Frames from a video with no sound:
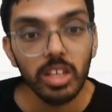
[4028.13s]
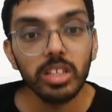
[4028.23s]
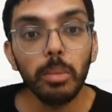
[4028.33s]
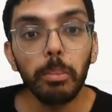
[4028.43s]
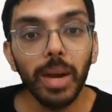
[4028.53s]

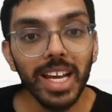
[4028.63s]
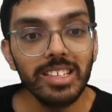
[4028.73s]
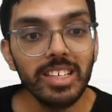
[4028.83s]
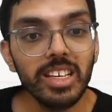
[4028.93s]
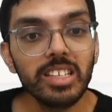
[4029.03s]
The
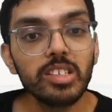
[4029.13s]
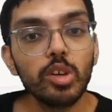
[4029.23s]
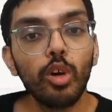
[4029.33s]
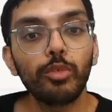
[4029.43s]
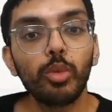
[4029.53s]
prices
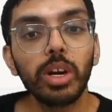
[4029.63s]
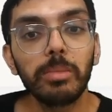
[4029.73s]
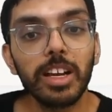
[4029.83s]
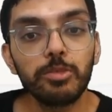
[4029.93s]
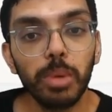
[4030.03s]
of
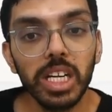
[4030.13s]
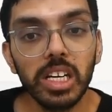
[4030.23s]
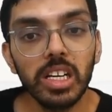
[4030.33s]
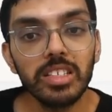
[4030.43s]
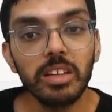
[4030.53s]
Kwirtmak's
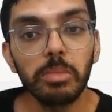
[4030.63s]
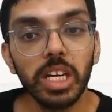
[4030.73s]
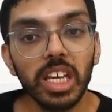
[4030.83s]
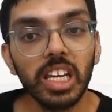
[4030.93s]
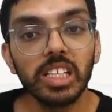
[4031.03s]
printers and
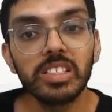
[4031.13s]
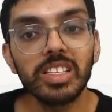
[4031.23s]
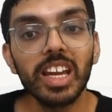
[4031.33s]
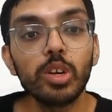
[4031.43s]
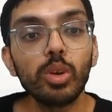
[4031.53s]
materials
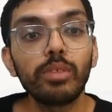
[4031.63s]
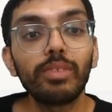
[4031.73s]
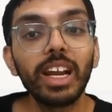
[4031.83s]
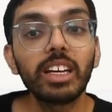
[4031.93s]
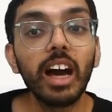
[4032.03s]
tend to
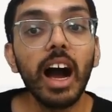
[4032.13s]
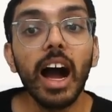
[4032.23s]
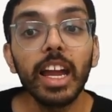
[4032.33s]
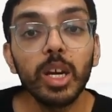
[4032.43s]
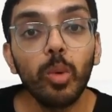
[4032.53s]
reflect
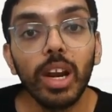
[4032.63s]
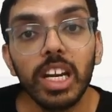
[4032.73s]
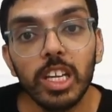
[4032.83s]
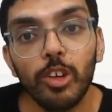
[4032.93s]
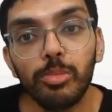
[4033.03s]
high
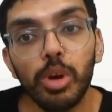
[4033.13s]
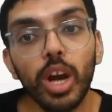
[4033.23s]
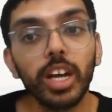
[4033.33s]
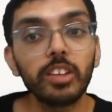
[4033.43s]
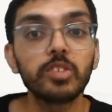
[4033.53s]
quality of products.